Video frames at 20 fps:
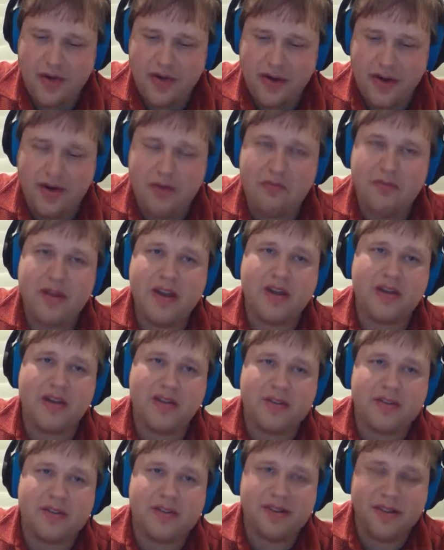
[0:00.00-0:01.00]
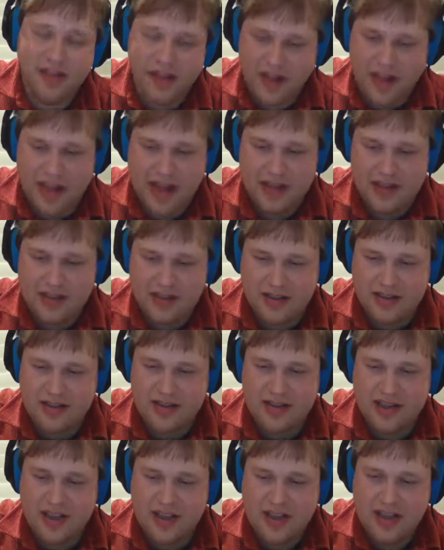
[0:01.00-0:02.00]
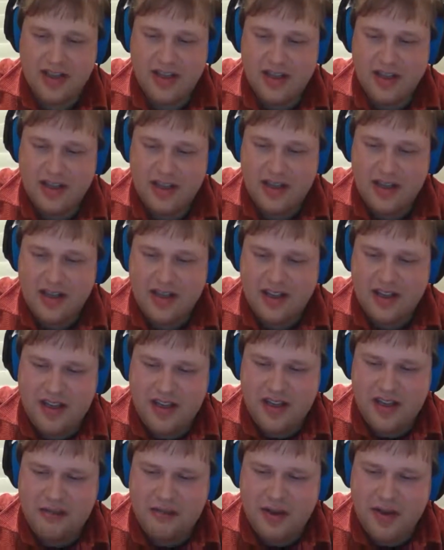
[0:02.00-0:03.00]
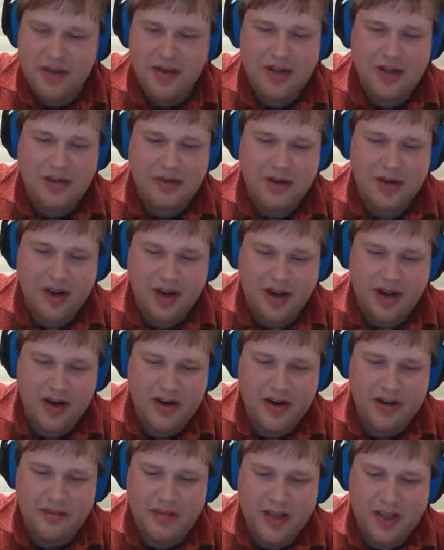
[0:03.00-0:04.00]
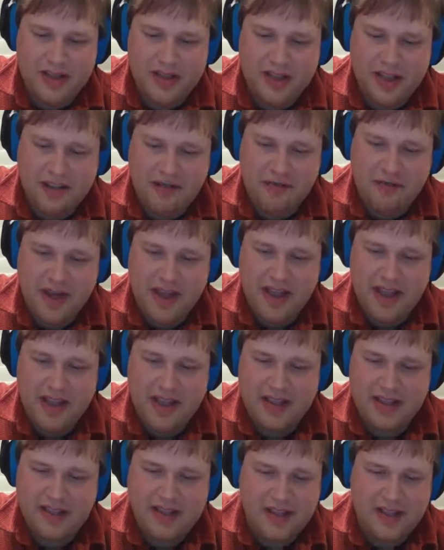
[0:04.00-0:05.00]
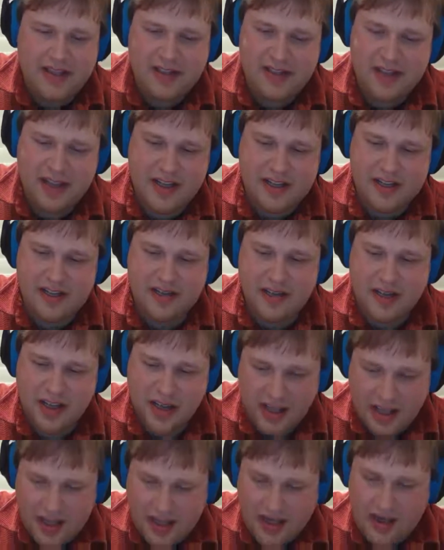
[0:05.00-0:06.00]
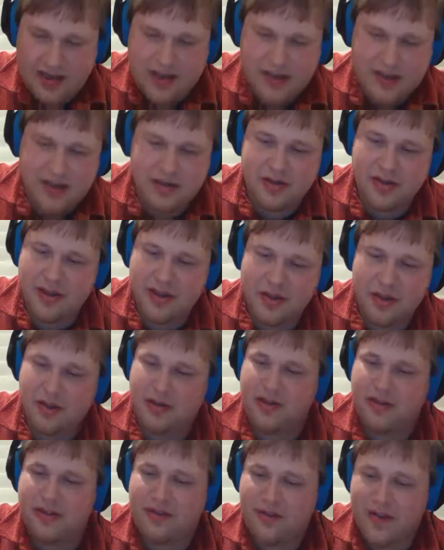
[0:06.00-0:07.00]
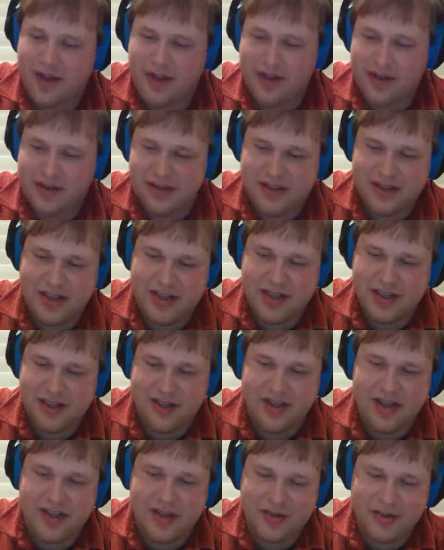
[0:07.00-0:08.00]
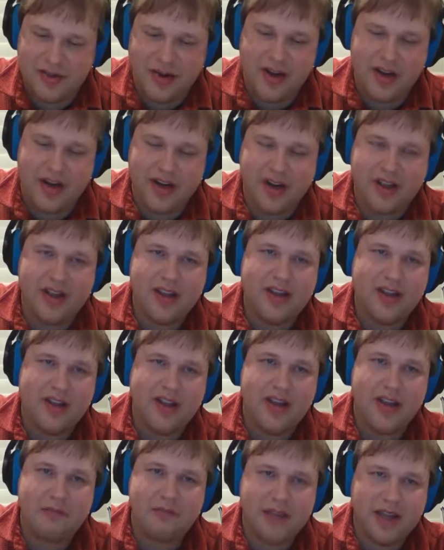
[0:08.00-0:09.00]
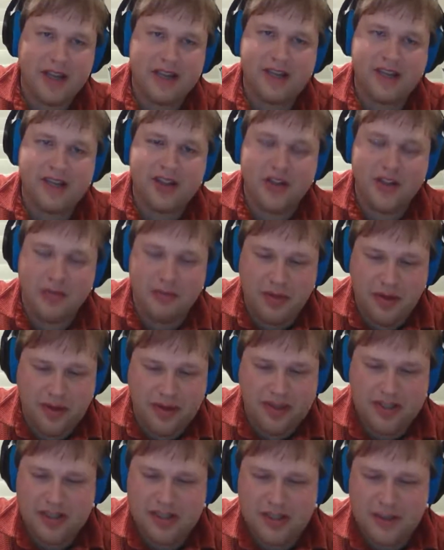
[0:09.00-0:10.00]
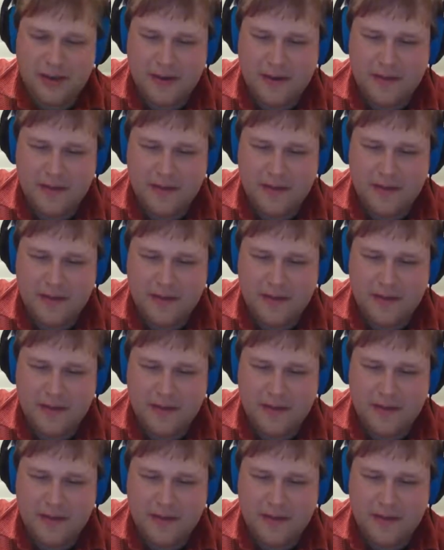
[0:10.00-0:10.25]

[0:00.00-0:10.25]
were no mirrors in the castle, and I merely regarded myself by instinct as akin to the youthful figures I saw drawn and painted in the books.